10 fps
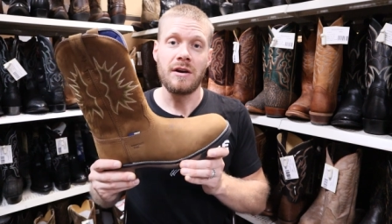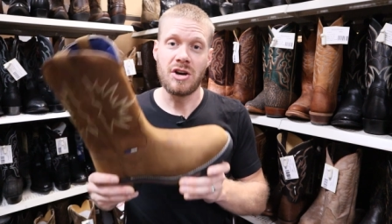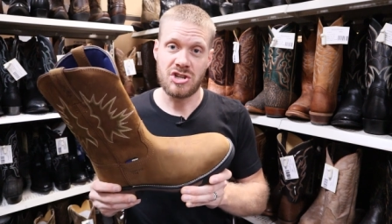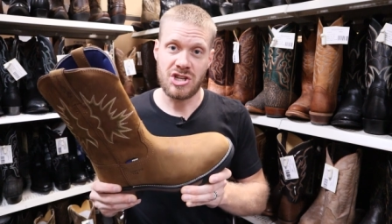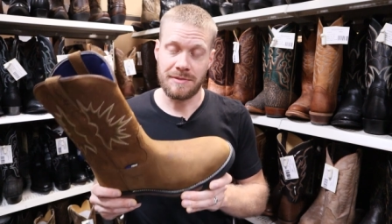
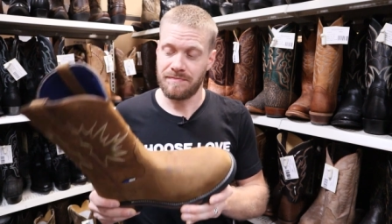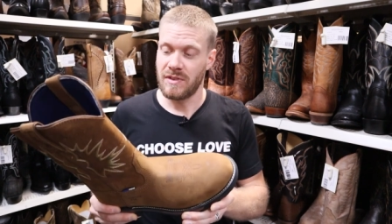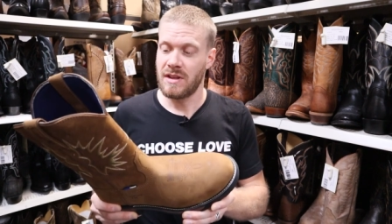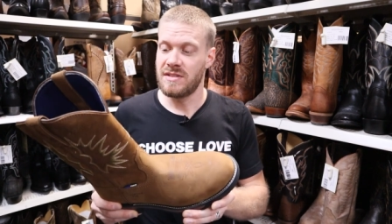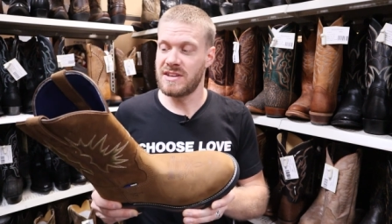cushion.
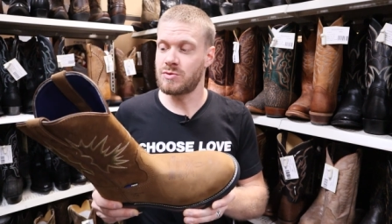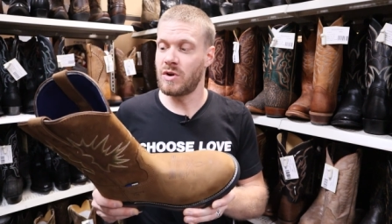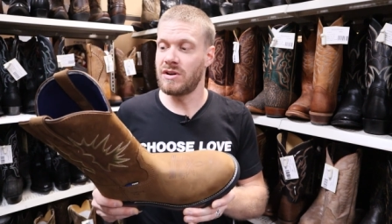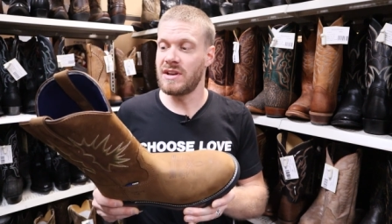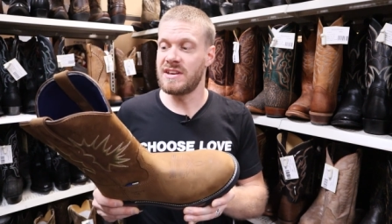This
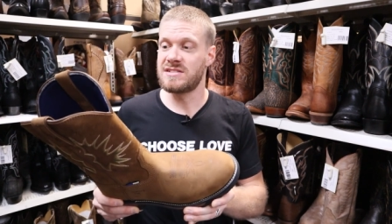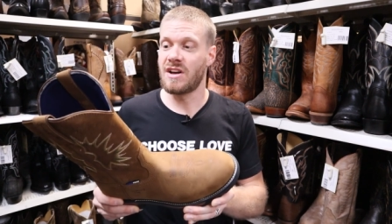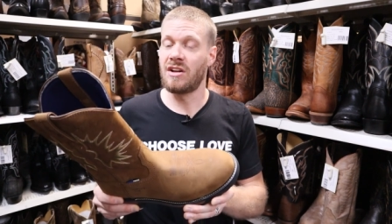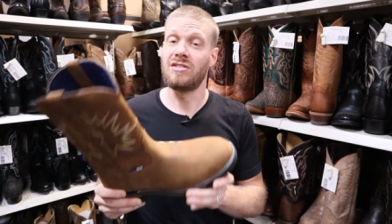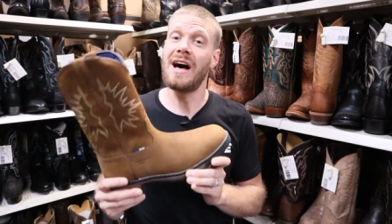one is
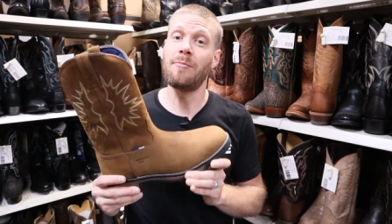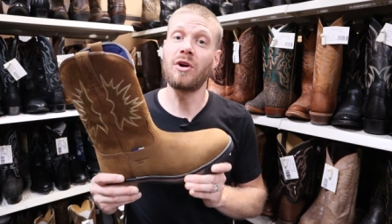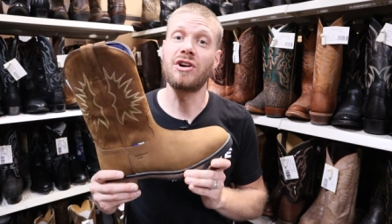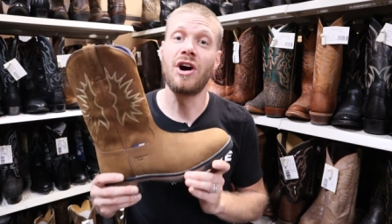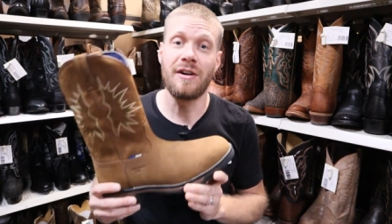a lot
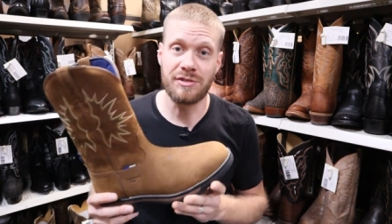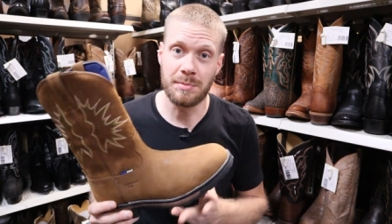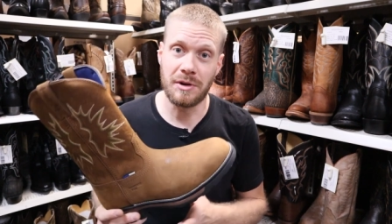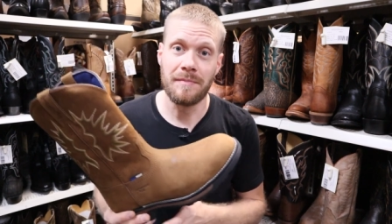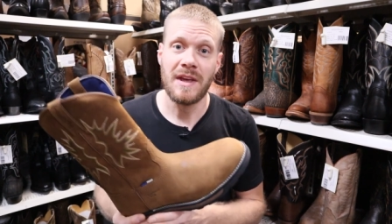more
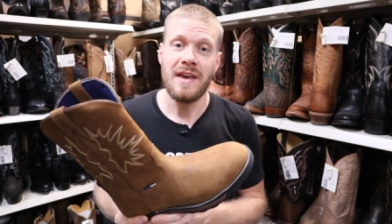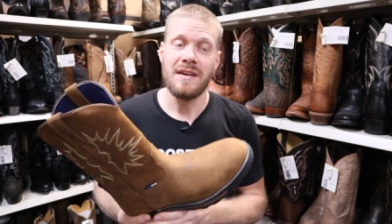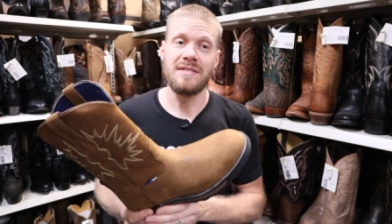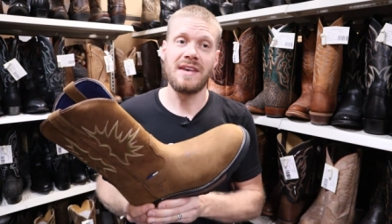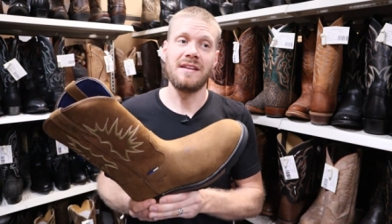comfortable
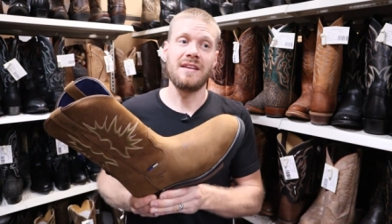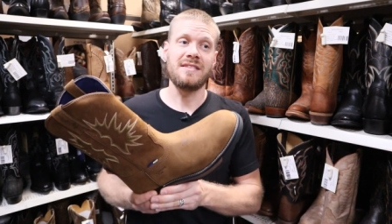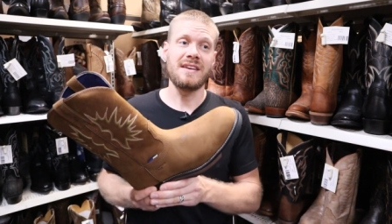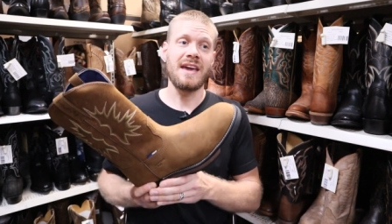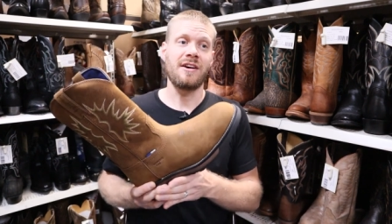than
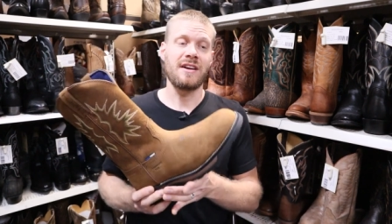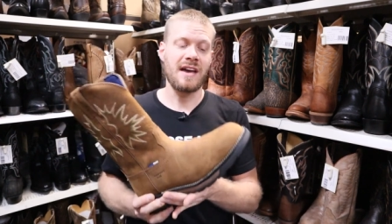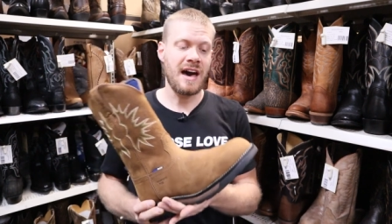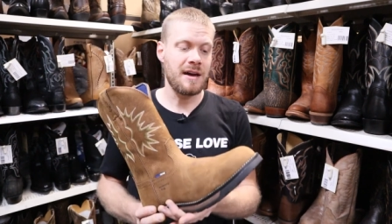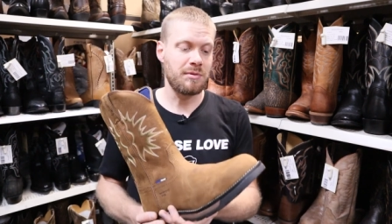the
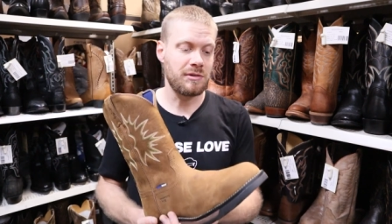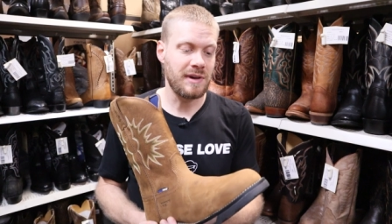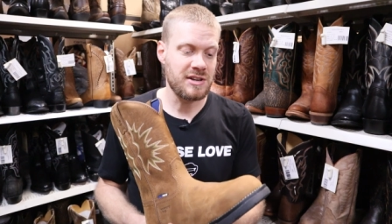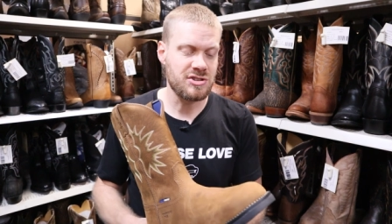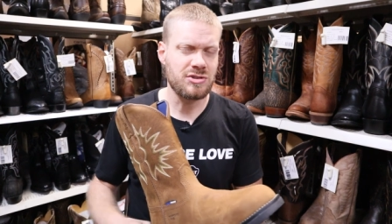Ariat Hybrid Rancher.